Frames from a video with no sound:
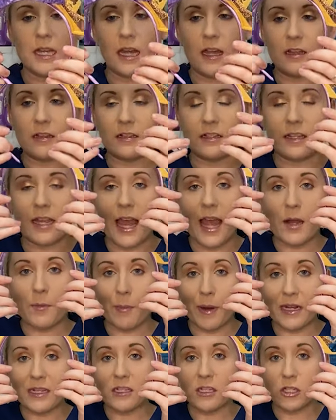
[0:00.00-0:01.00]
and the
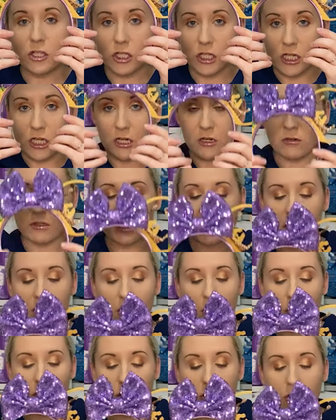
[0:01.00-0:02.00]
headbands that she uses
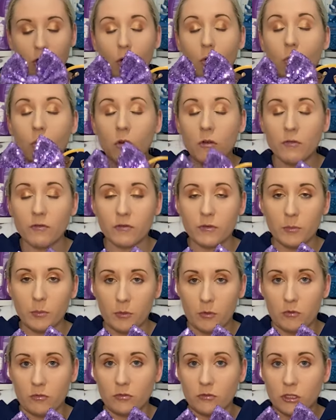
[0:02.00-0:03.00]
are so
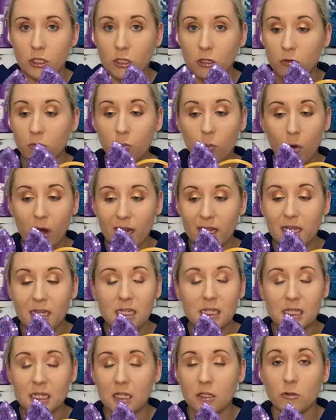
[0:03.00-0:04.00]
comfortable you can wear
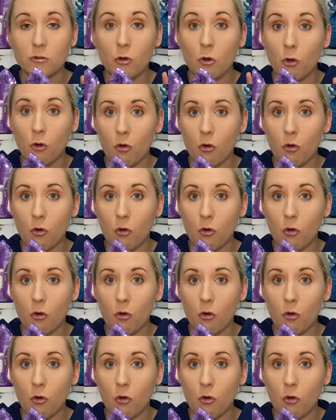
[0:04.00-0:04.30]
these ears